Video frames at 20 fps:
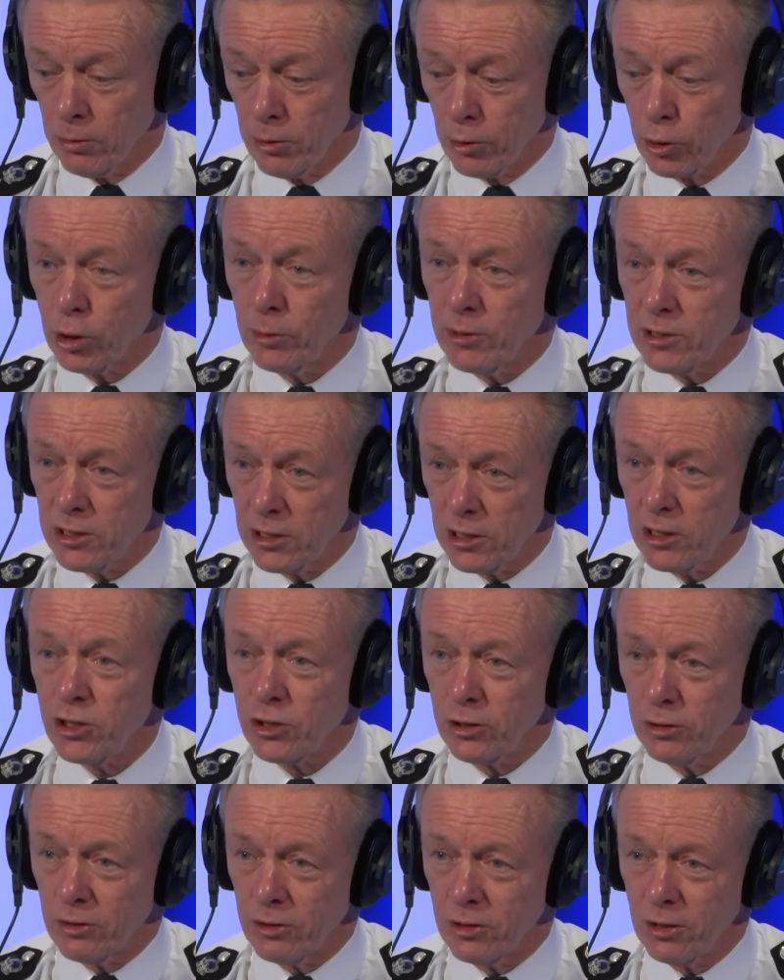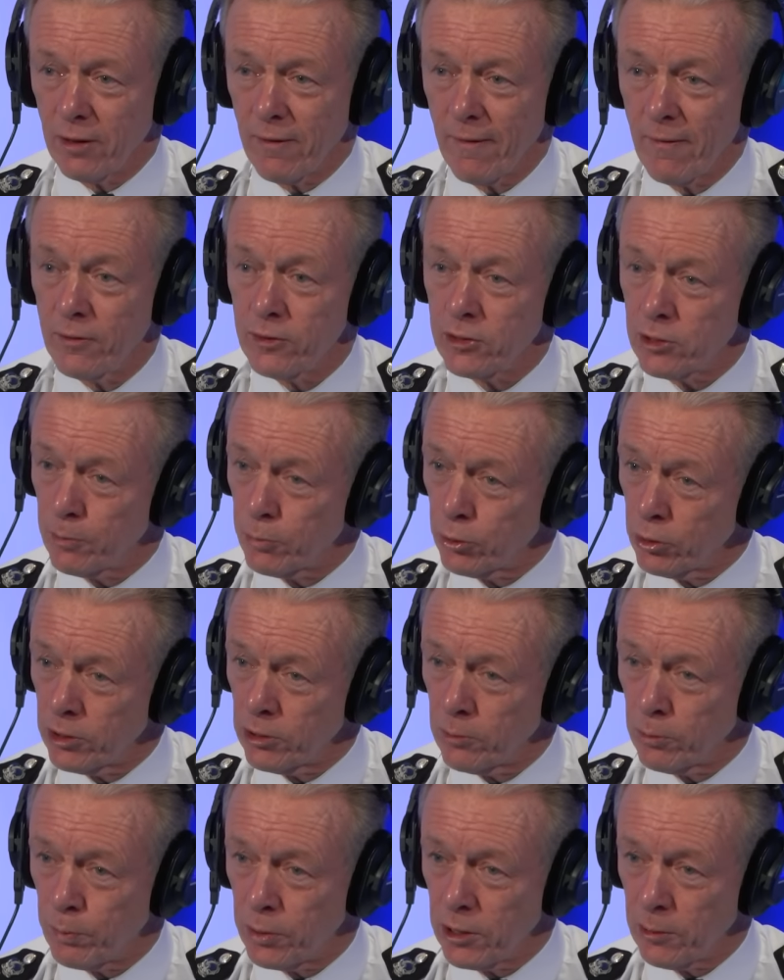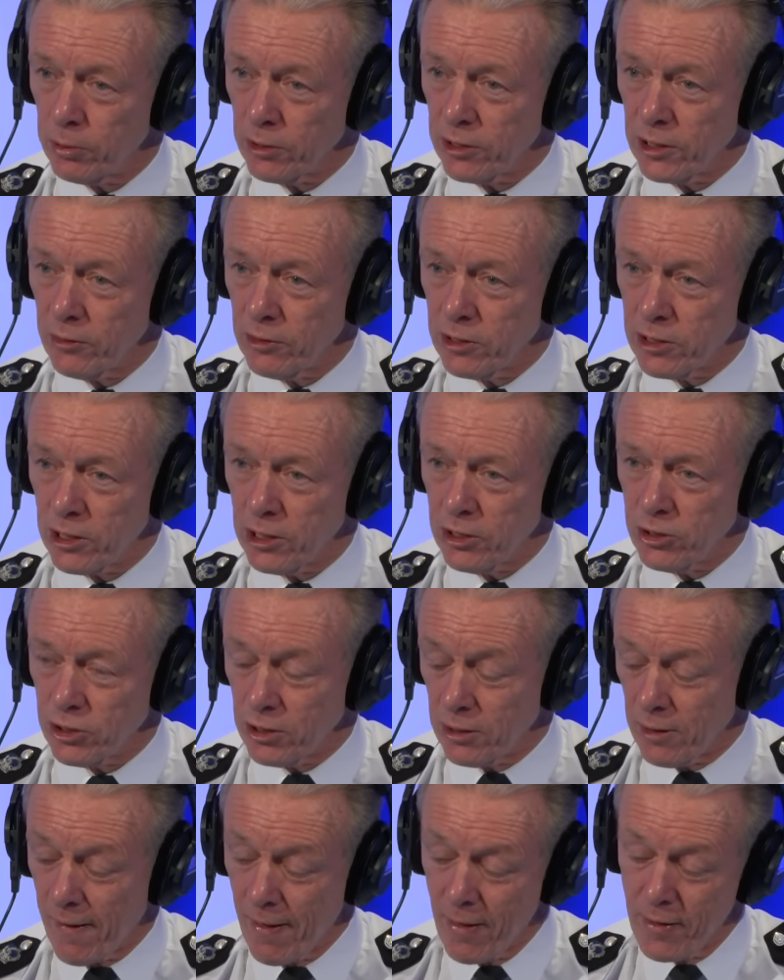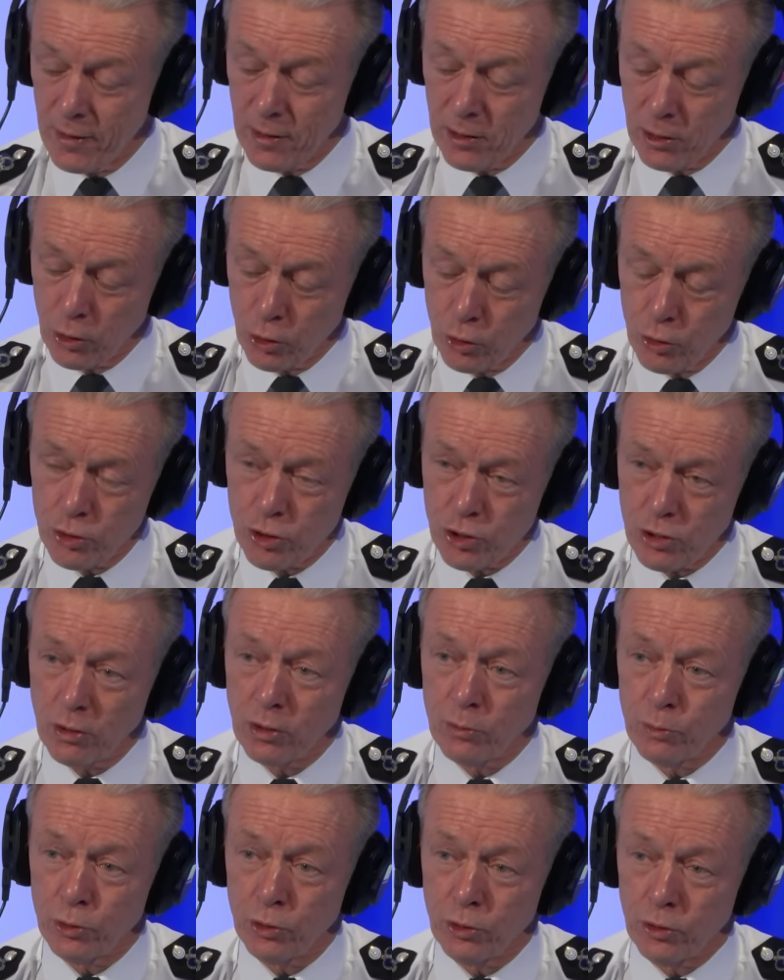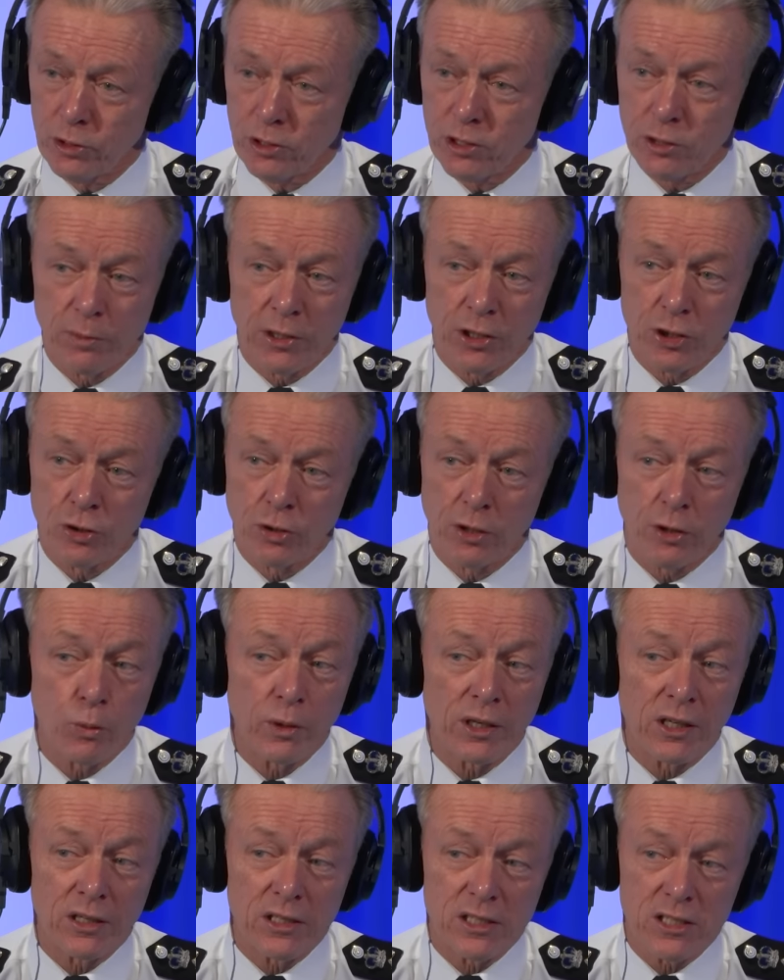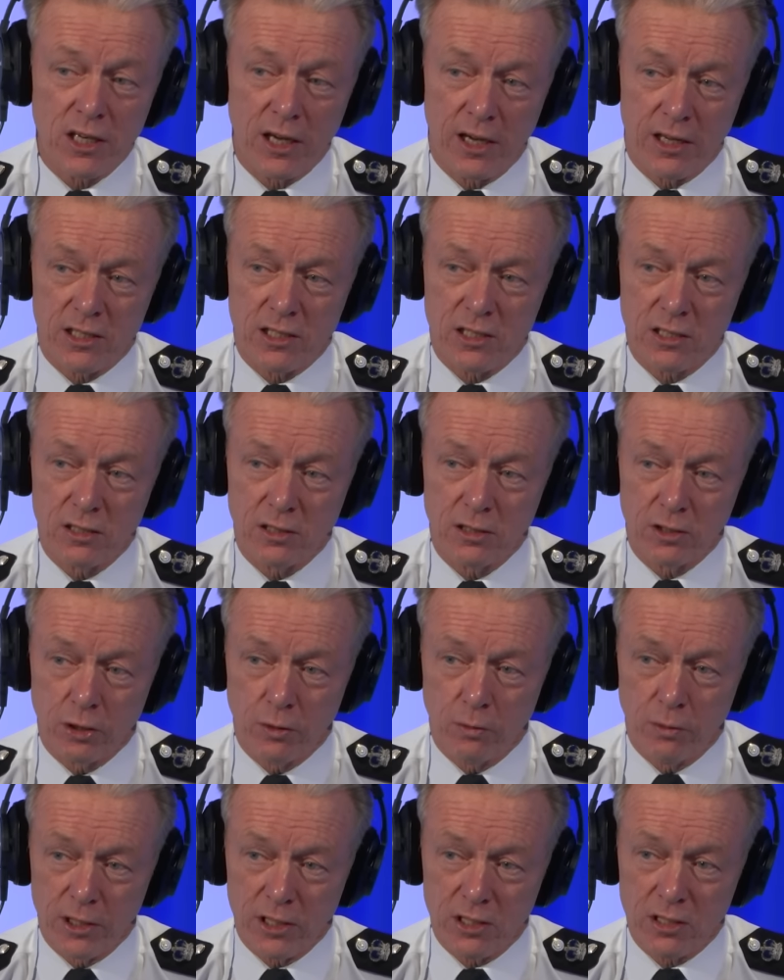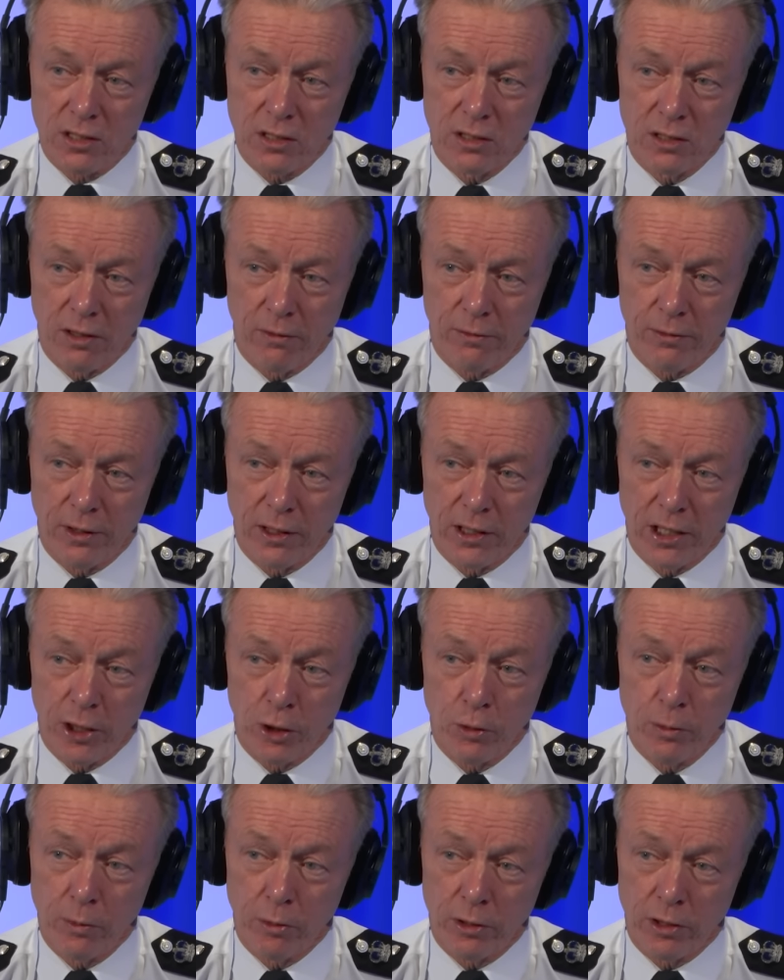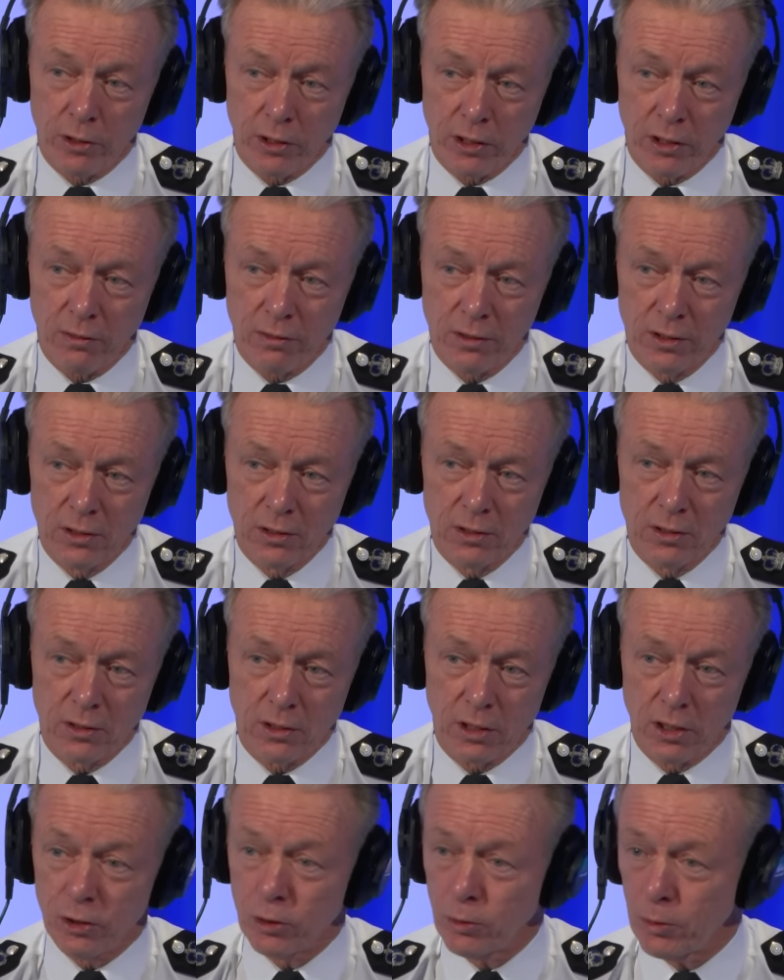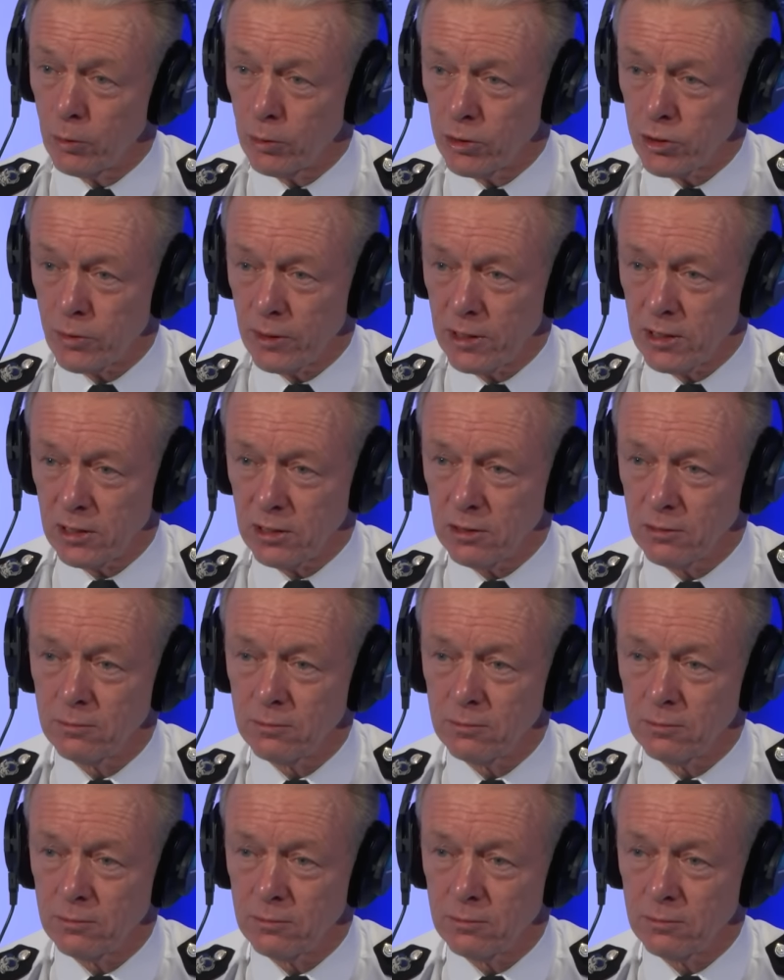want to come into this country to put in people here in danger. Good, strong borders make sure that we can assess the risk and find out who we want to leave and who we want to enter.